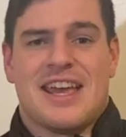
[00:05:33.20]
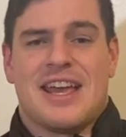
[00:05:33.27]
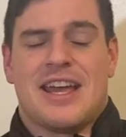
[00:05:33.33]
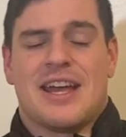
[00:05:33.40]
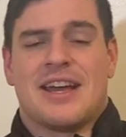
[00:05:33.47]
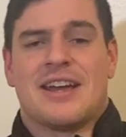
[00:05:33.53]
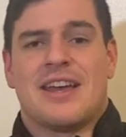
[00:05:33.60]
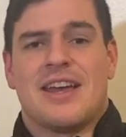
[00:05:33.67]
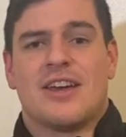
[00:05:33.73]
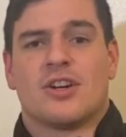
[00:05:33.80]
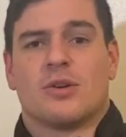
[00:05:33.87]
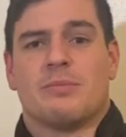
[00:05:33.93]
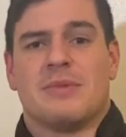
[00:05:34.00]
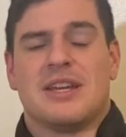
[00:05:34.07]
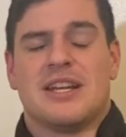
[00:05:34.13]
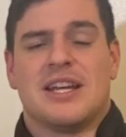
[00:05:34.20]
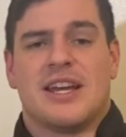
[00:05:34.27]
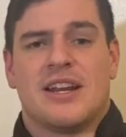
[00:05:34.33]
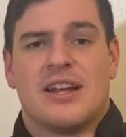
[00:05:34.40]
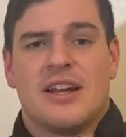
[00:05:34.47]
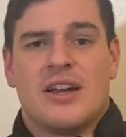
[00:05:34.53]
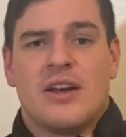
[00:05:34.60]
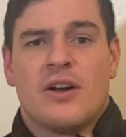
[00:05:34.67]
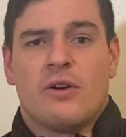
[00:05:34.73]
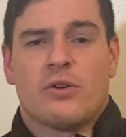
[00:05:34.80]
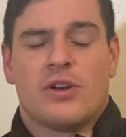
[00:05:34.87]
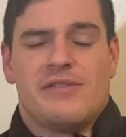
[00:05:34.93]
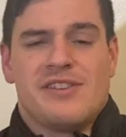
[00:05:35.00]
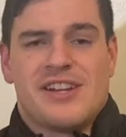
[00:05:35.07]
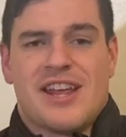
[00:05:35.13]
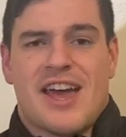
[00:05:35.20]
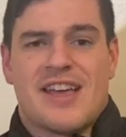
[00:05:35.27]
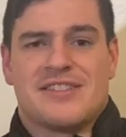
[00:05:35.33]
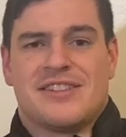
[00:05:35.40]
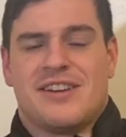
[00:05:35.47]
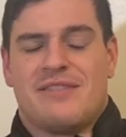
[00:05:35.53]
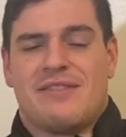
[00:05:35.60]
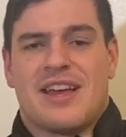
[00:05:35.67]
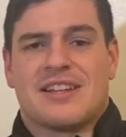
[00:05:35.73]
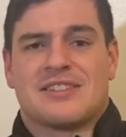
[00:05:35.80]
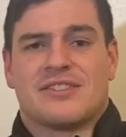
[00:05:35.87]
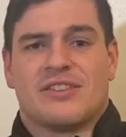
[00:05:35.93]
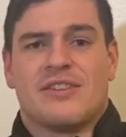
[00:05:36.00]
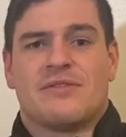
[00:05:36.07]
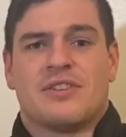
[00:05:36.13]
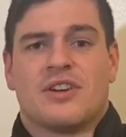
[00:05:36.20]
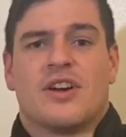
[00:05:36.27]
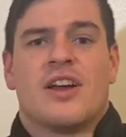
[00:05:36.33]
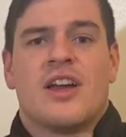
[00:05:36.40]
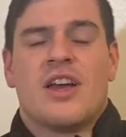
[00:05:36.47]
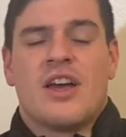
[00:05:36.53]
a intermediate or even as an advanced lifter.